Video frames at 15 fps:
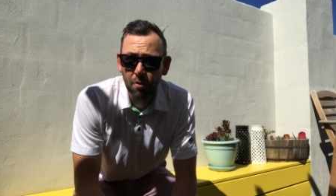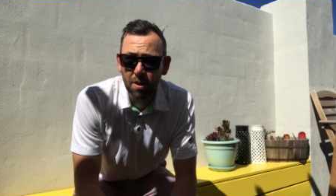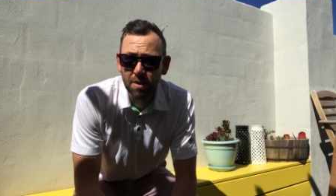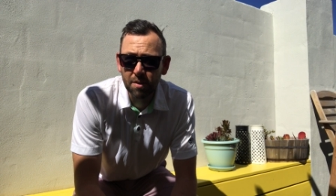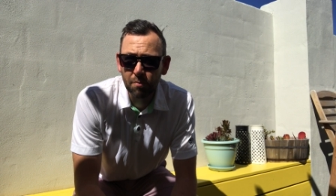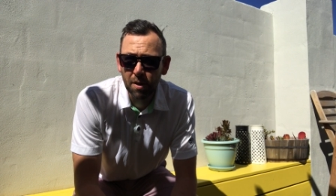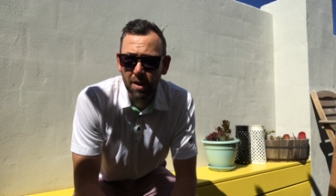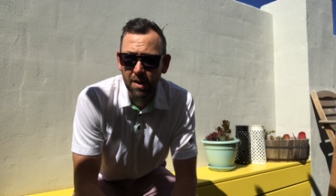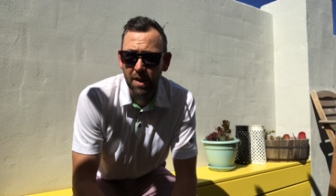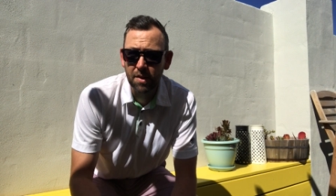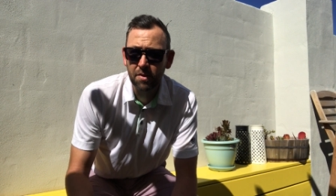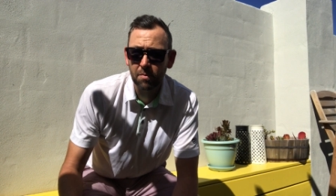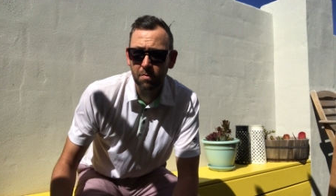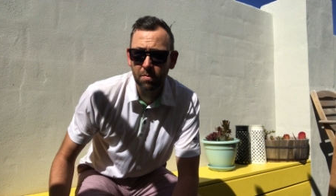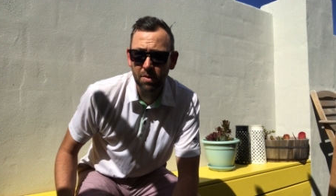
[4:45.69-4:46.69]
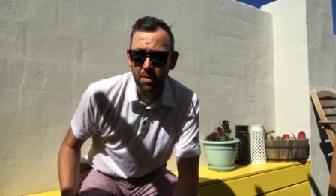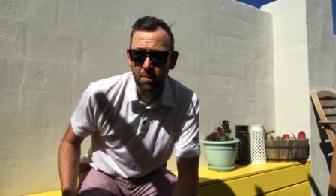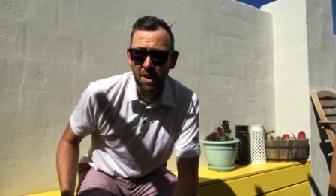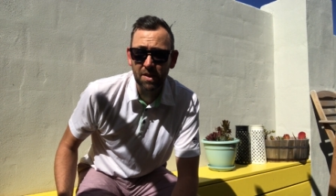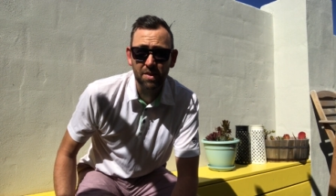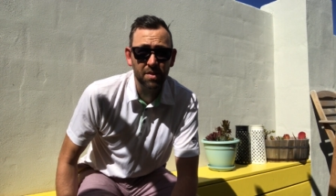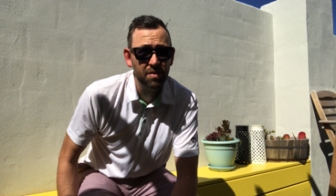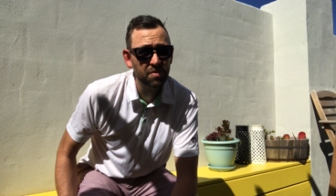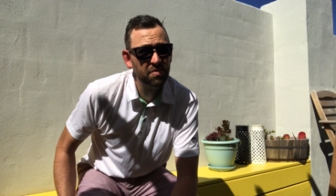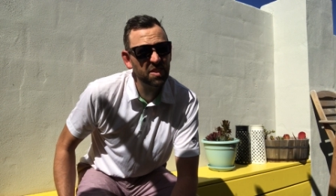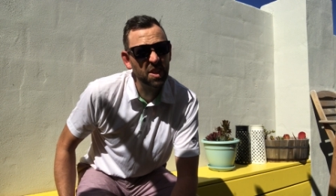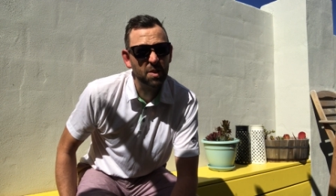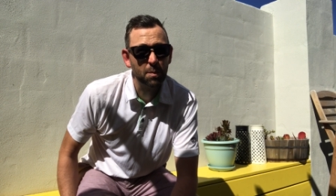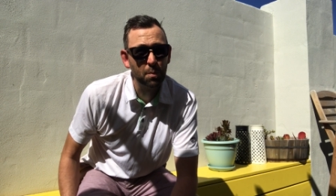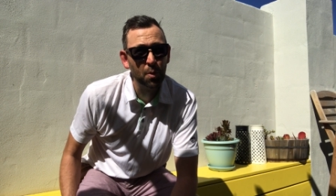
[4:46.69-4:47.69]
greens in regulation perspective,
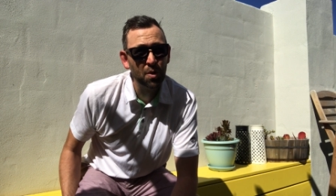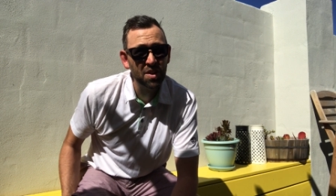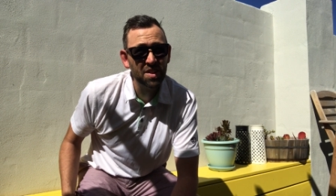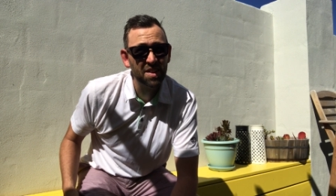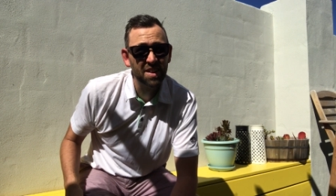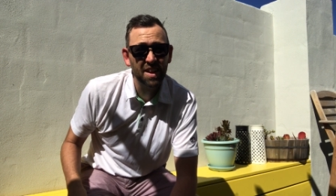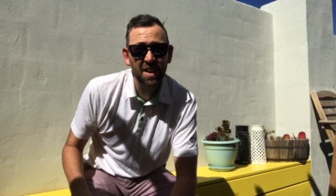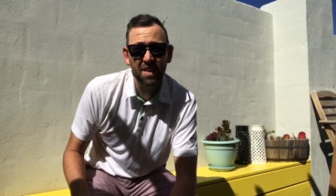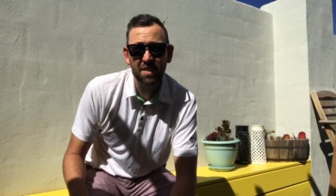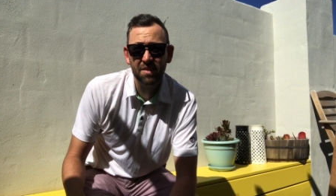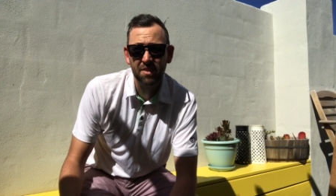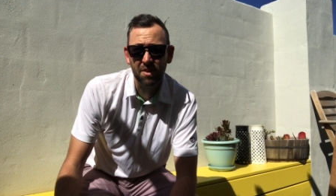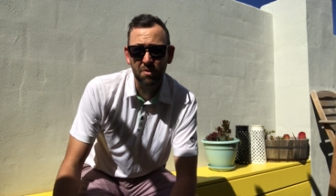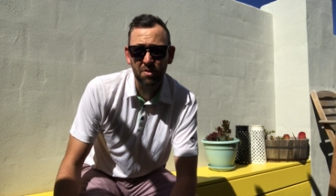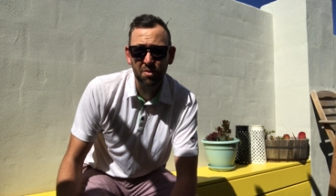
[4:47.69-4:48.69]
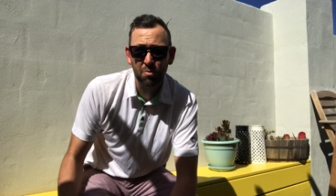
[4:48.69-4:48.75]
disappointing again, so